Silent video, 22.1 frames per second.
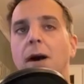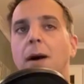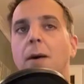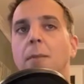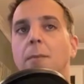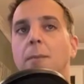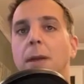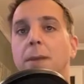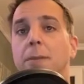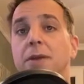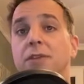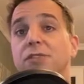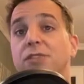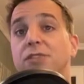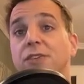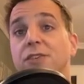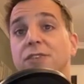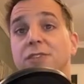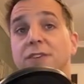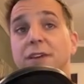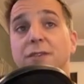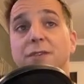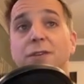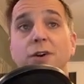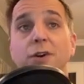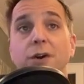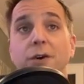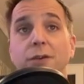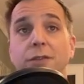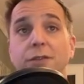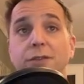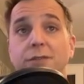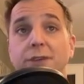Maybe it's just
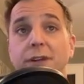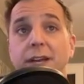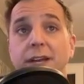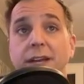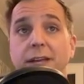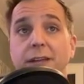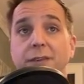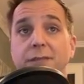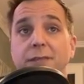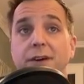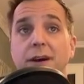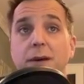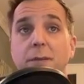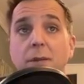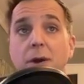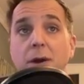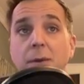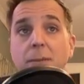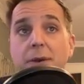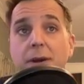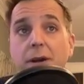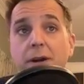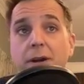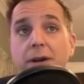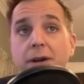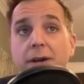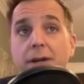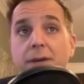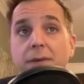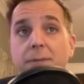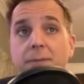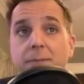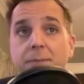difficult depending on the 5 bar period.